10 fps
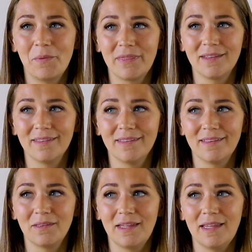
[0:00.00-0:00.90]
but
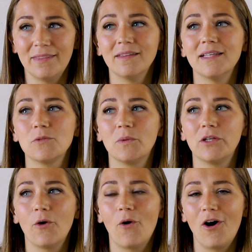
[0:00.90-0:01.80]
the list
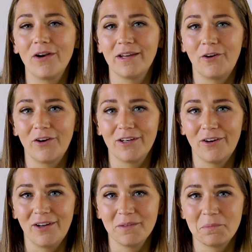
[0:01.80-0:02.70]
would go on and on and
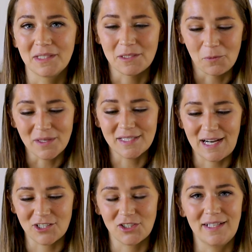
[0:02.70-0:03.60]
on because it
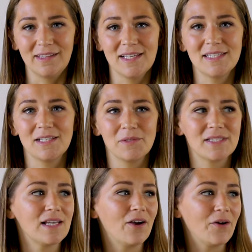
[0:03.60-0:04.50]
wasn't actually a list. It
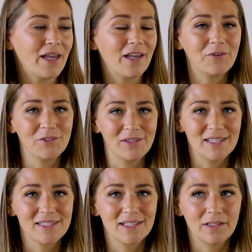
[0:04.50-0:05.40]
was, okay, go do
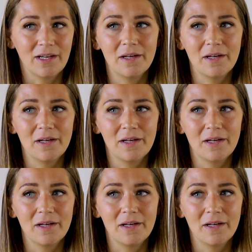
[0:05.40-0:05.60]
this.